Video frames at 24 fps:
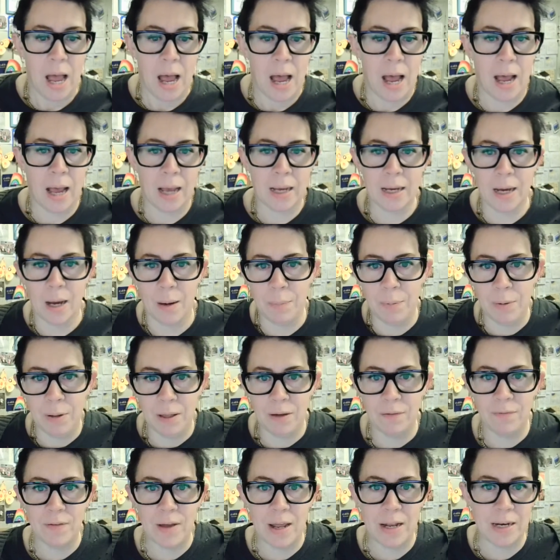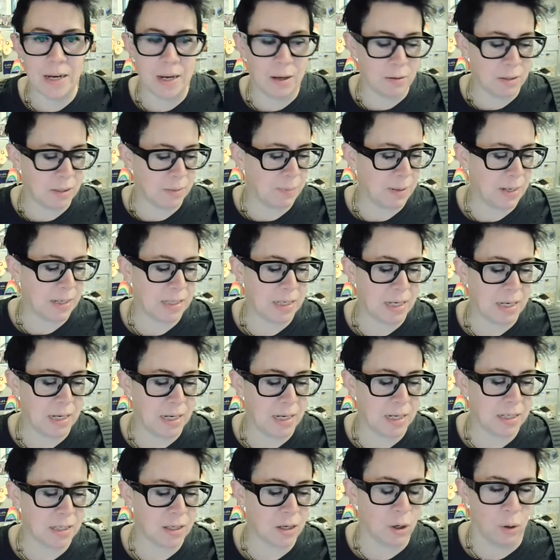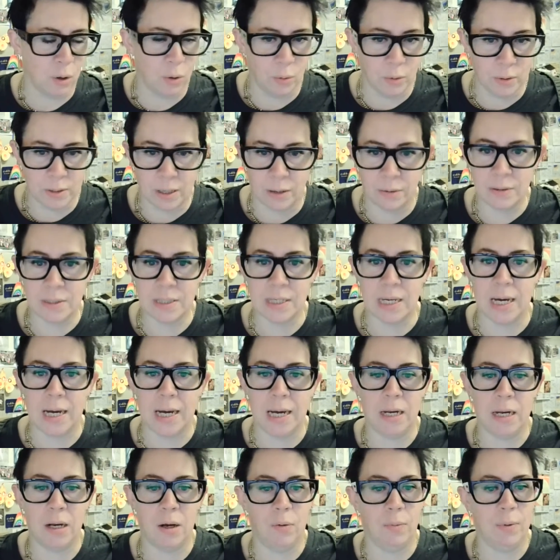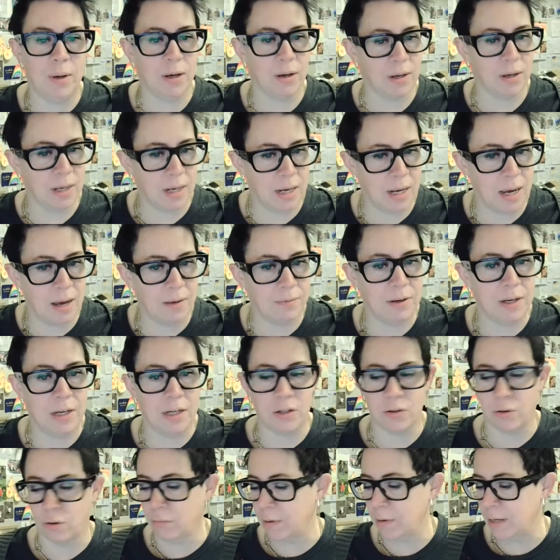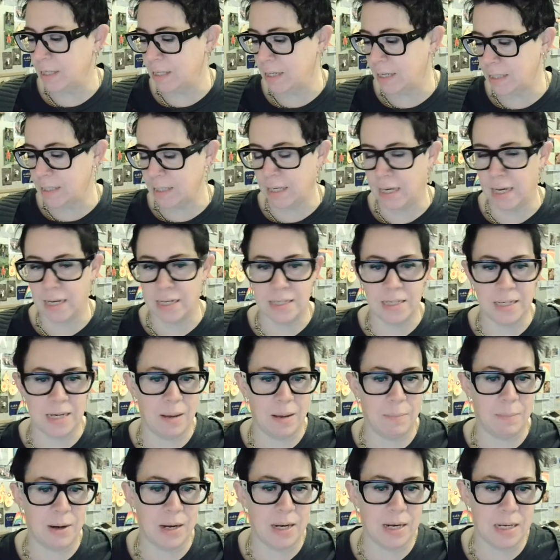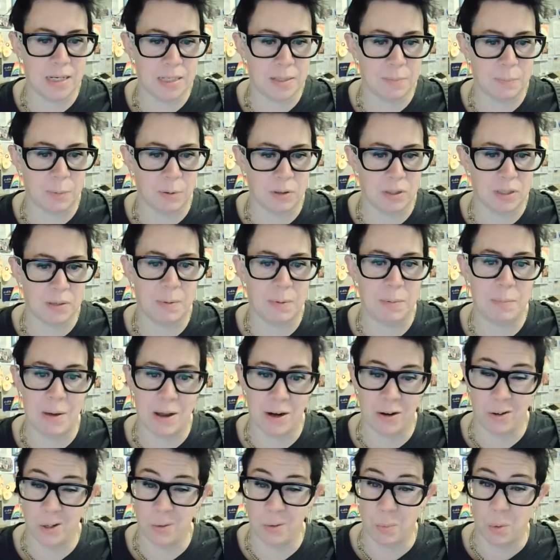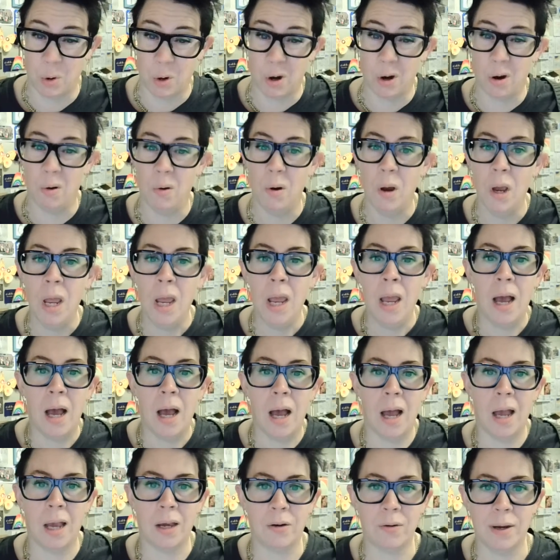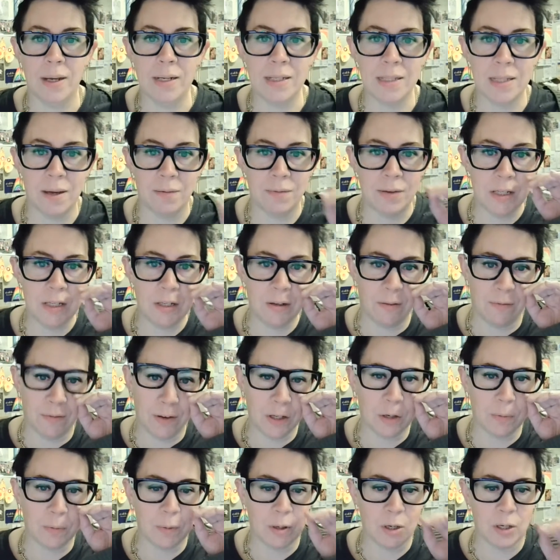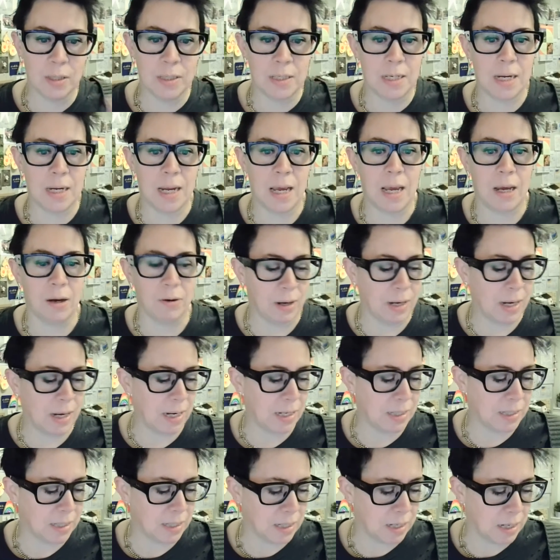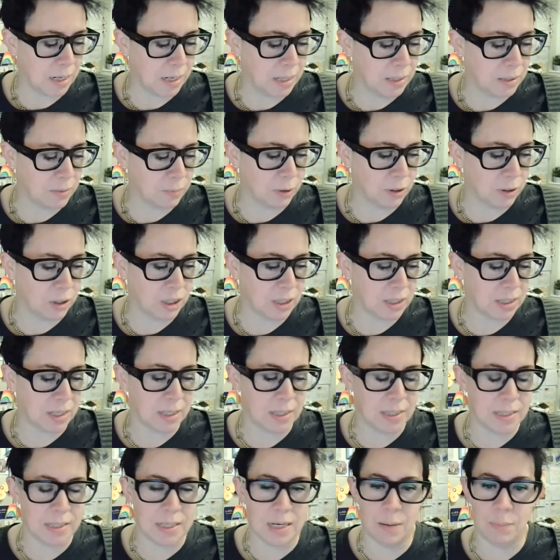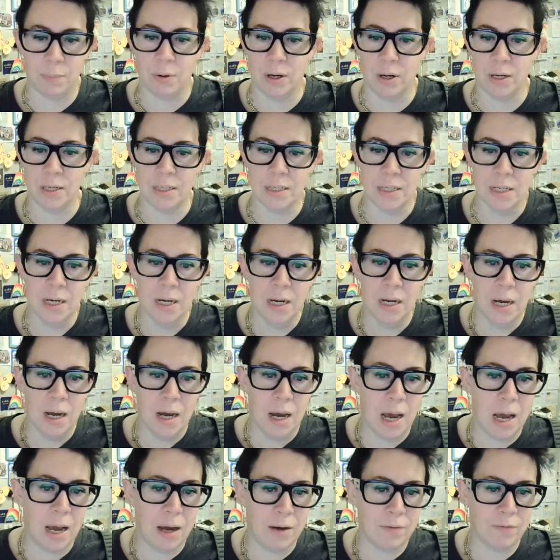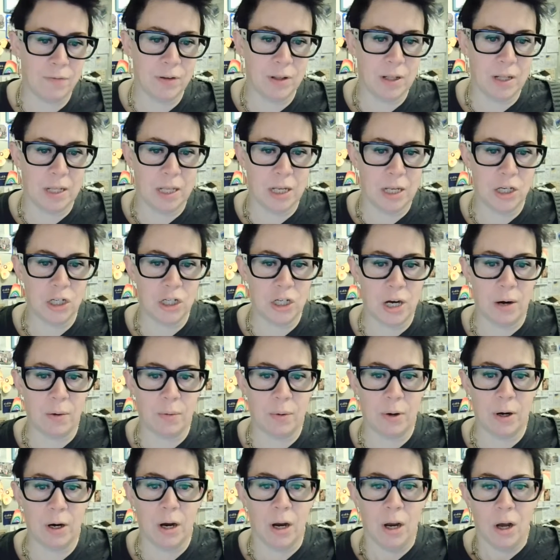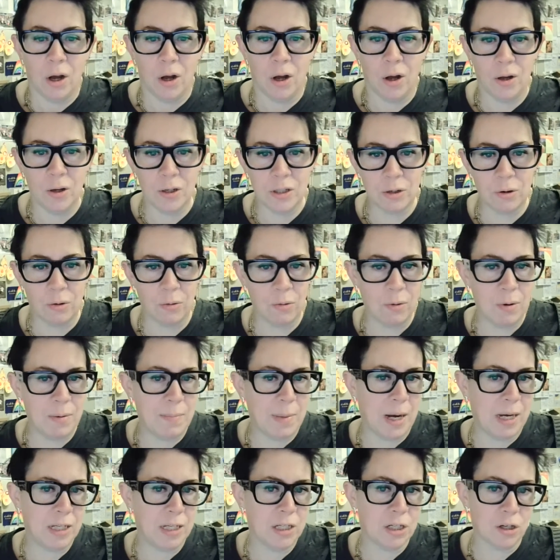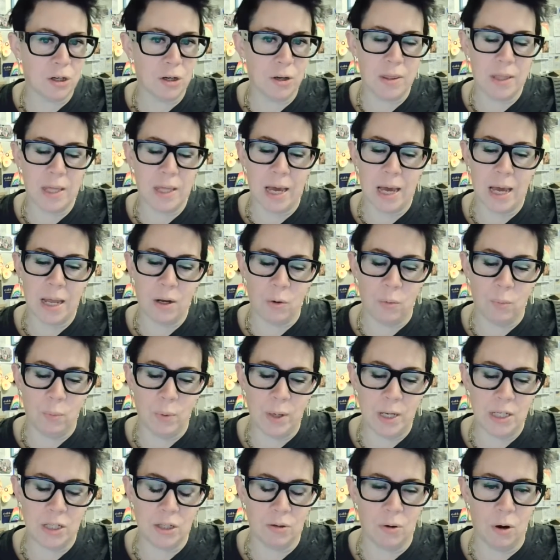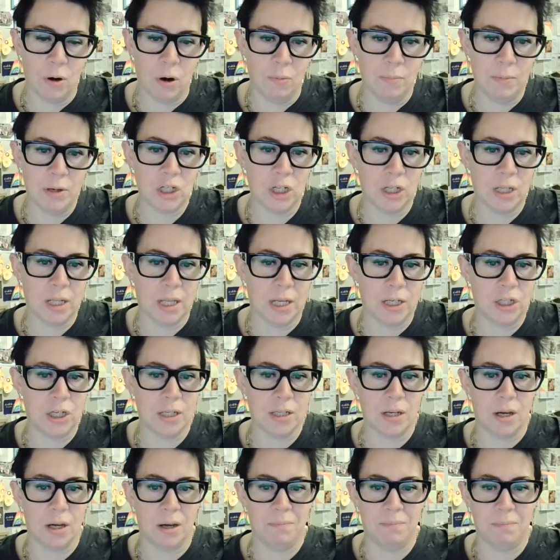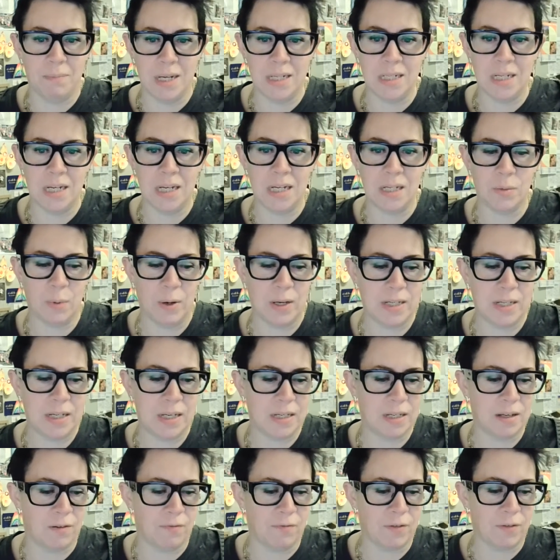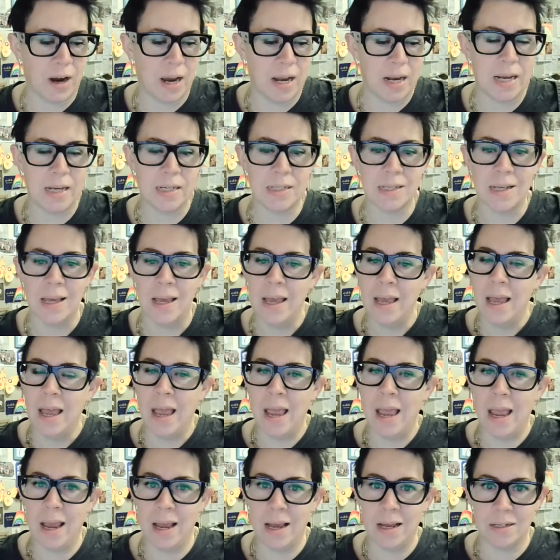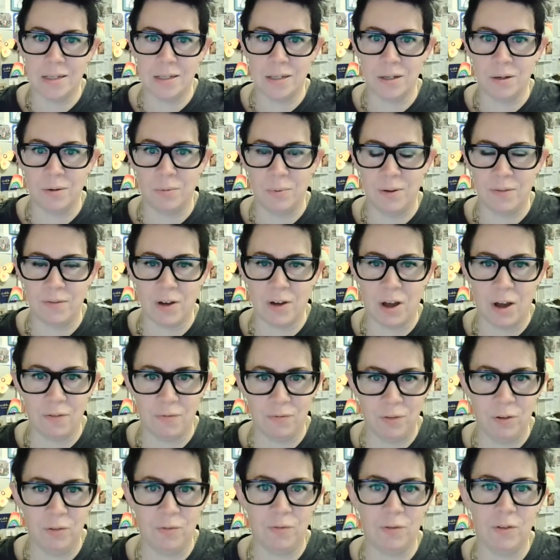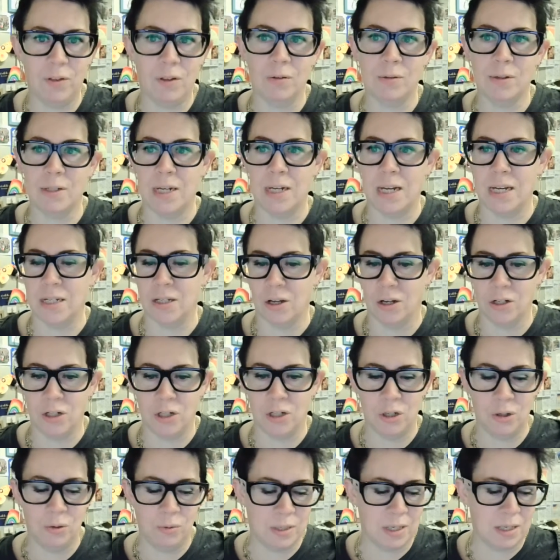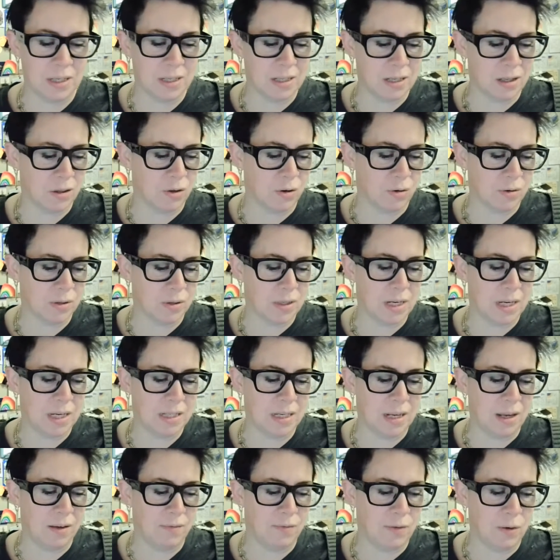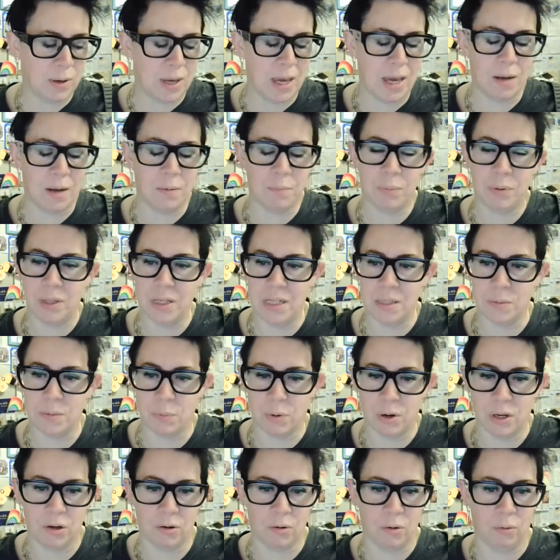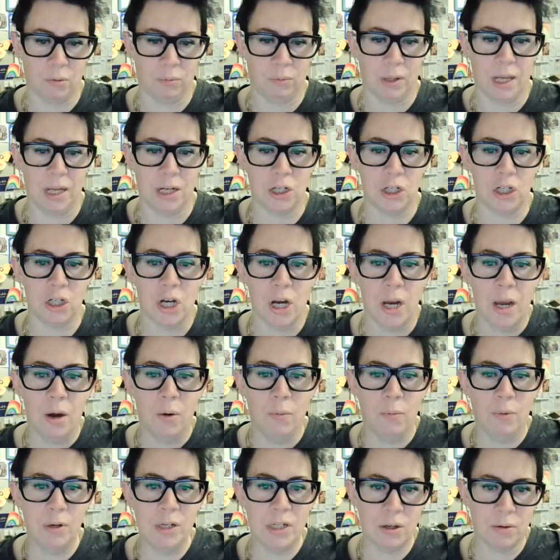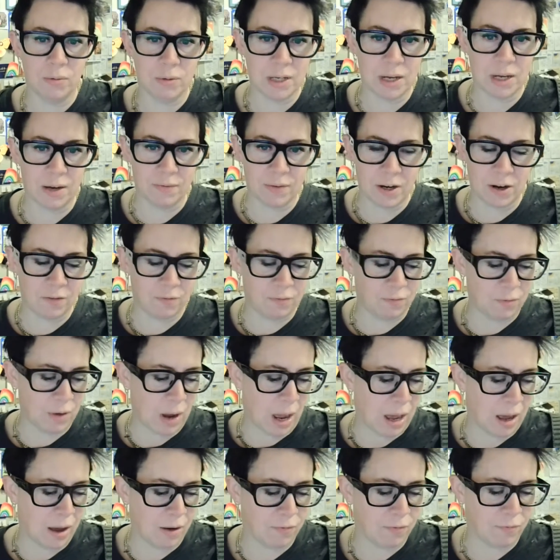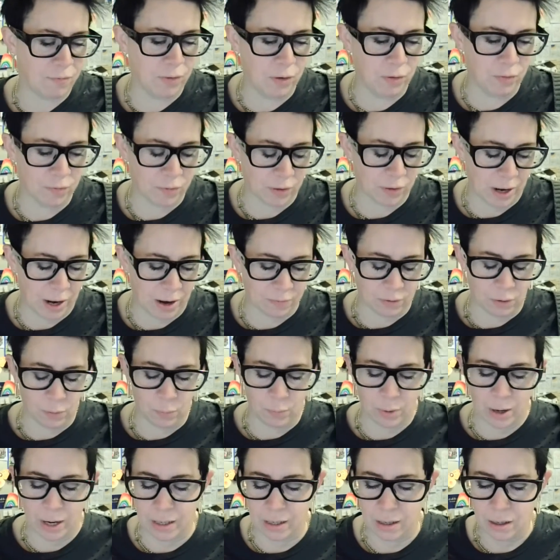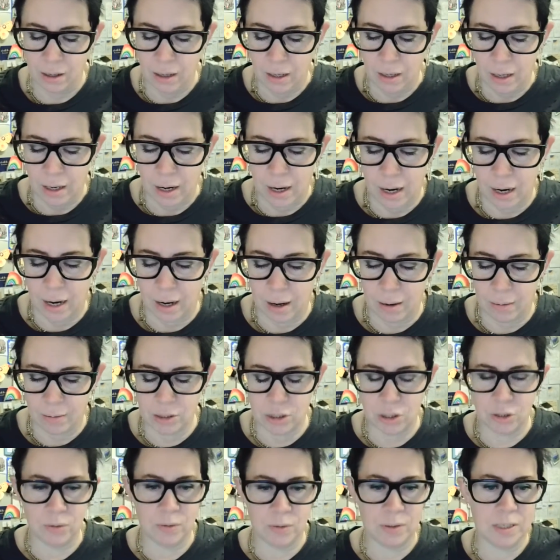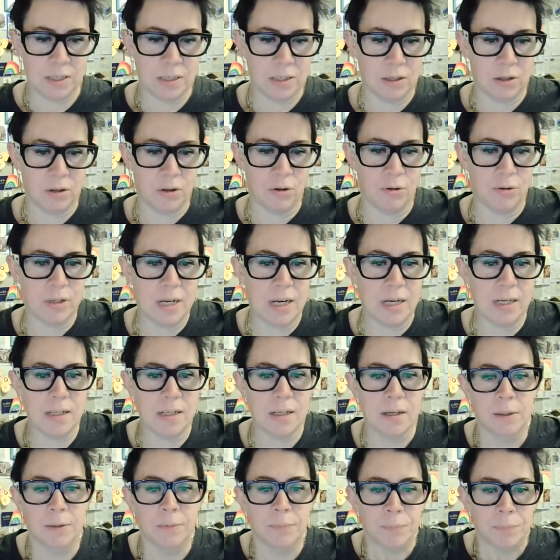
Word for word: A couple of announcements. It is cold outside. We are going to have an indoor recess again today, but it is supposed to be better tomorrow. Uh, grade 7s, you have intramurals today. Grade 8s and 9s, we're just going to stay put uh, for the lunch hour. Also, a reminder that we do Hope Mission lunches on Monday Mondays, Wednesdays, and Fridays. And so we've got food for those days. On Tuesdays and Thursdays, if you can, please bring your own lunch. We don't have enough uh, food for everyone on Tuesdays and Thursdays.